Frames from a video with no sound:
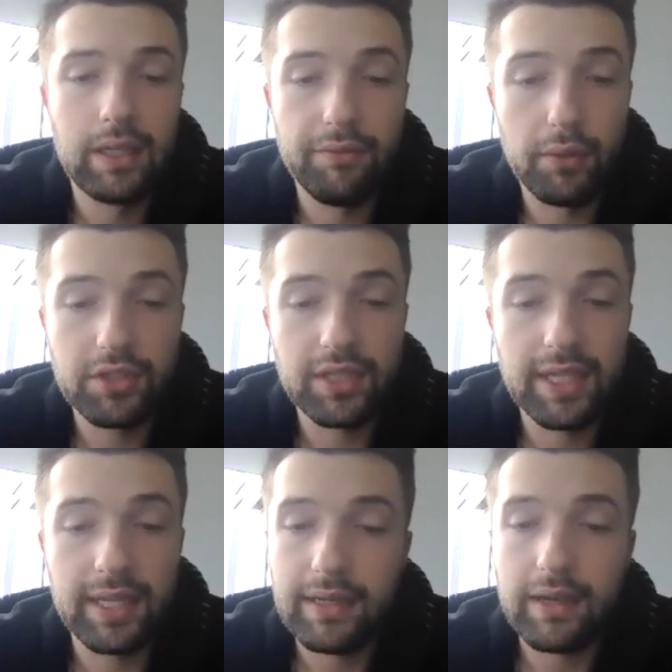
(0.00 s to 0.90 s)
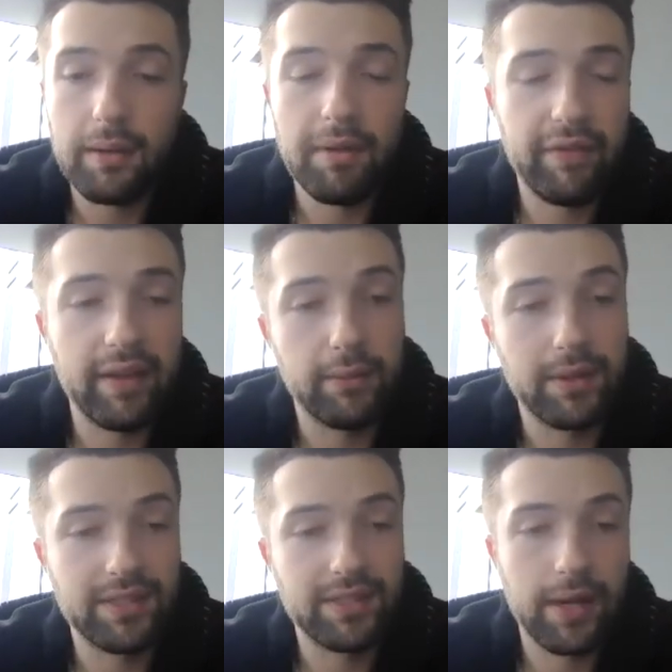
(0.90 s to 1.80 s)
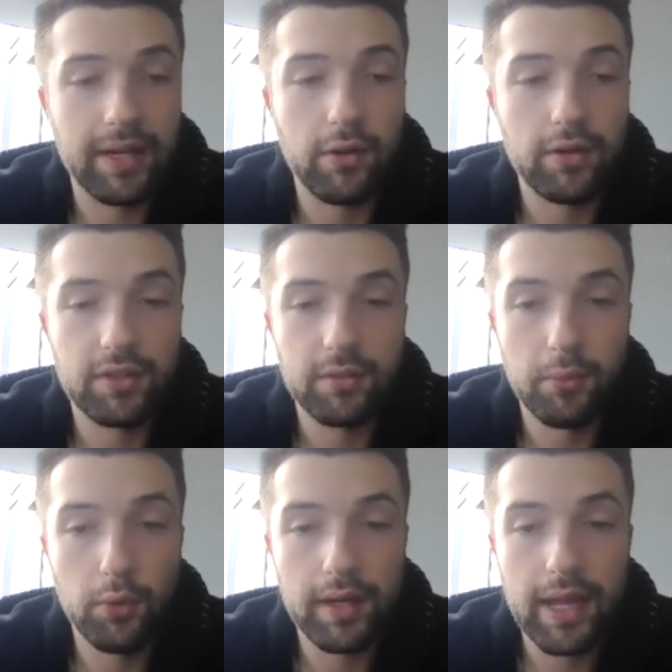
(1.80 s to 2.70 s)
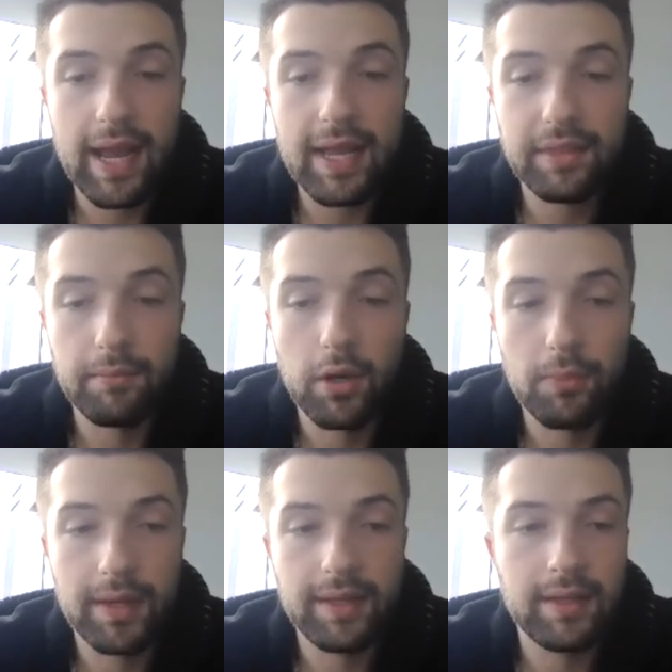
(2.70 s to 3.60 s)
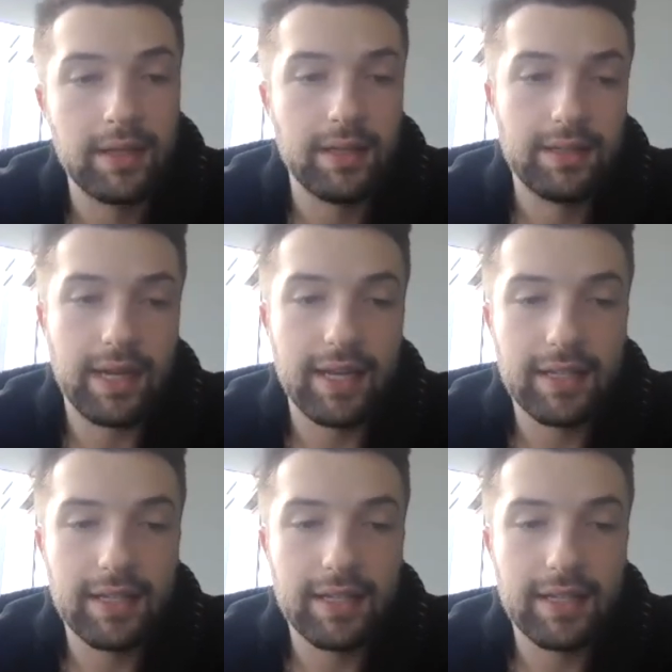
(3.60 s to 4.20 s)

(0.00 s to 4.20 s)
Fortunately, not a big fan of the rest of the right guards on the board at the moment. Tight